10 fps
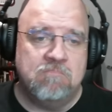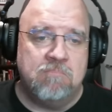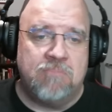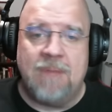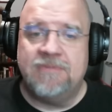
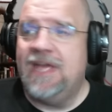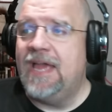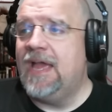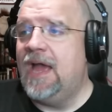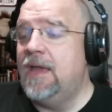props to that
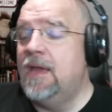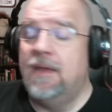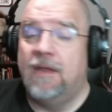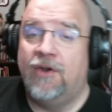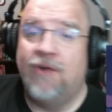guy
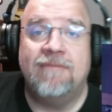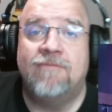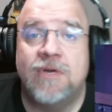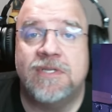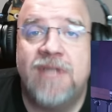great
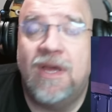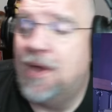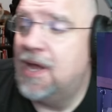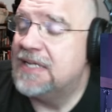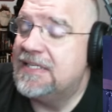voice too
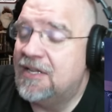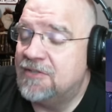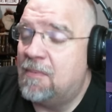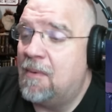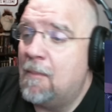
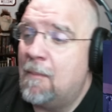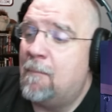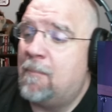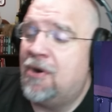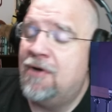sounds
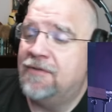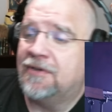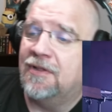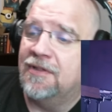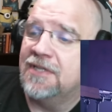
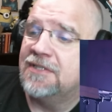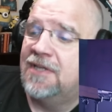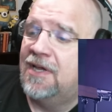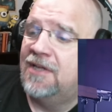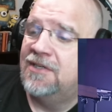perfect on this
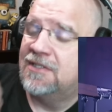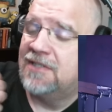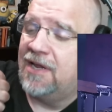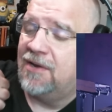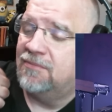just
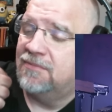like